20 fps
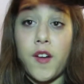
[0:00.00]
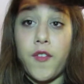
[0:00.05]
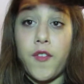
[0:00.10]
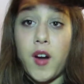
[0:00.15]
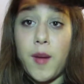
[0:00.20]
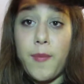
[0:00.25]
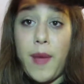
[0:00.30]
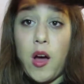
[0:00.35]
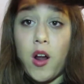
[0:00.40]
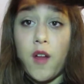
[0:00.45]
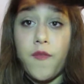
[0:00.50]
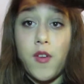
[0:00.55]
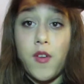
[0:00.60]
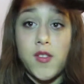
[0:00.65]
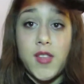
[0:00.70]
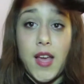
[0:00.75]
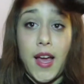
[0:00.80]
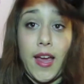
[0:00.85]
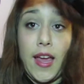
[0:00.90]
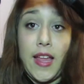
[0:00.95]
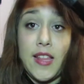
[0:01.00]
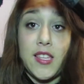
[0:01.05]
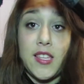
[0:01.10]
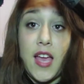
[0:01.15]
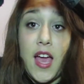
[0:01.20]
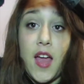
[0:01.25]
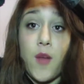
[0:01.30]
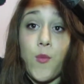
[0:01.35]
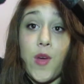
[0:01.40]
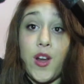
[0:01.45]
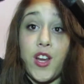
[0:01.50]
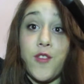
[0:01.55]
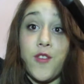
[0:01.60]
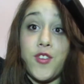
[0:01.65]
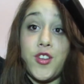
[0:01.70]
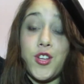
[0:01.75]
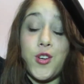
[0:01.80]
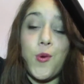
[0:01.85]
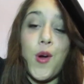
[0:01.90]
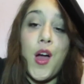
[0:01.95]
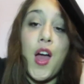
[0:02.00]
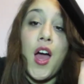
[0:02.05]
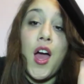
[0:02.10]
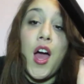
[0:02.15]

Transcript: for about a few seconds, and when you do,